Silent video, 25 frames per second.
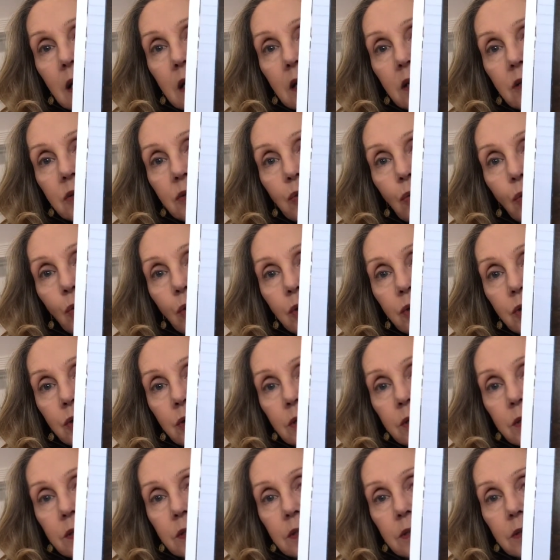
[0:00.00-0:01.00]
it is
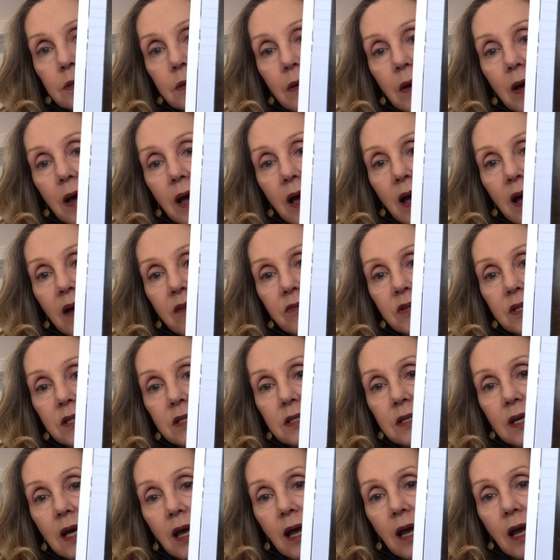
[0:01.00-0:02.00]
gorgeous, I have to
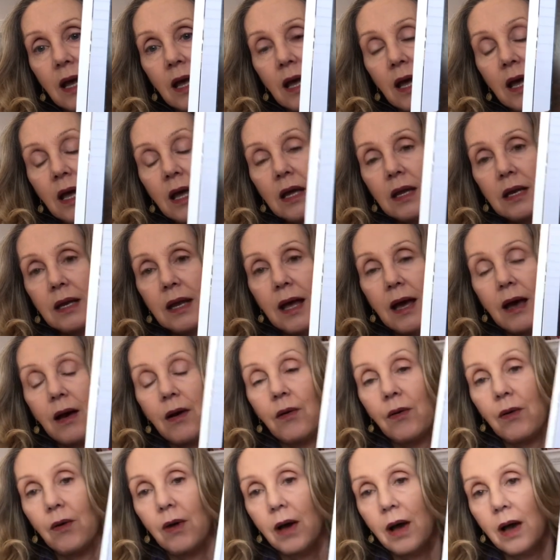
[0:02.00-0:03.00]
say.
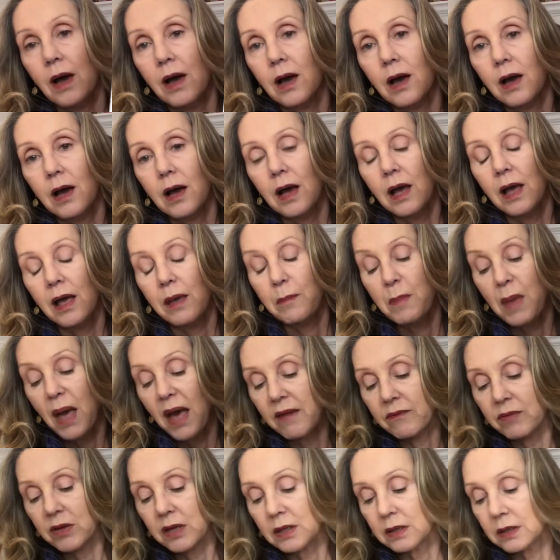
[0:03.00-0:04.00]
Now, I'm
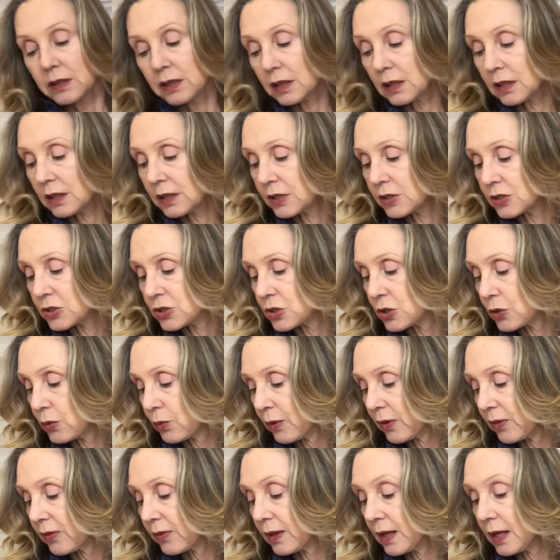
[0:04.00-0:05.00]
having a little
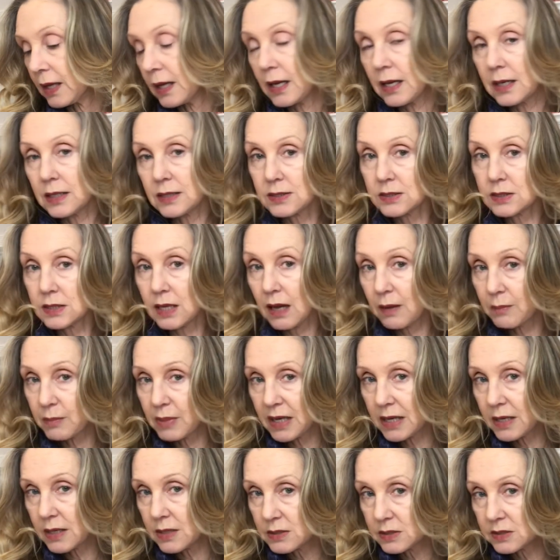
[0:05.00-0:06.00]
issue with it, and it's not
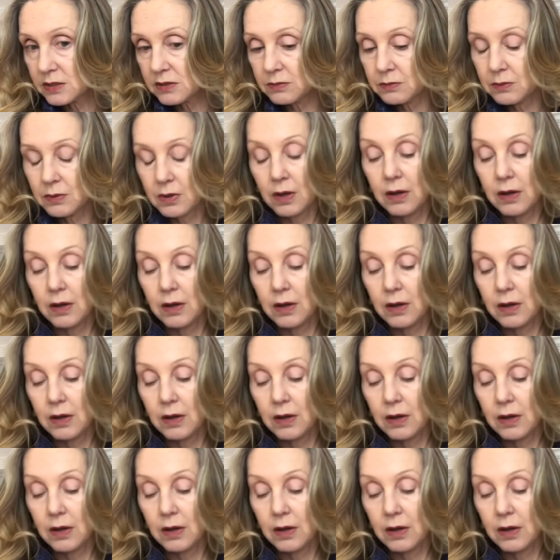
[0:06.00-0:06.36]
because